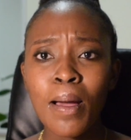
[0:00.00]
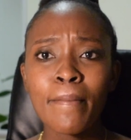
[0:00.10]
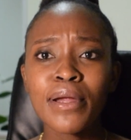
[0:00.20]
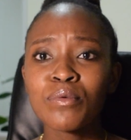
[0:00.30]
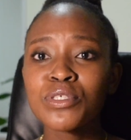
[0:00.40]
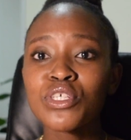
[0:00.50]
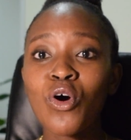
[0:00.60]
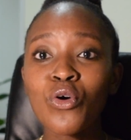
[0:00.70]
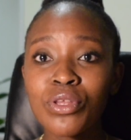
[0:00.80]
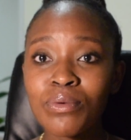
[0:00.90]
but it was the
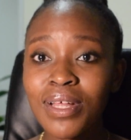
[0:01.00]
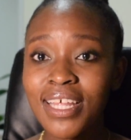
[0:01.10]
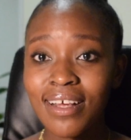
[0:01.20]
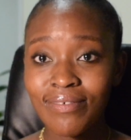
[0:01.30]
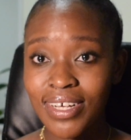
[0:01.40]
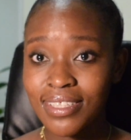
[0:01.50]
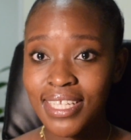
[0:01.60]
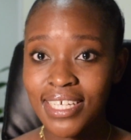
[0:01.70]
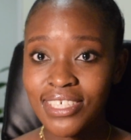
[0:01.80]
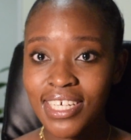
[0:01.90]
only one that I failed
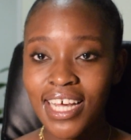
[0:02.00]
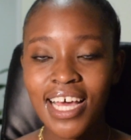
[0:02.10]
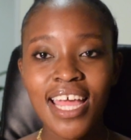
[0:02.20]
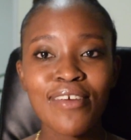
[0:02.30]
that year.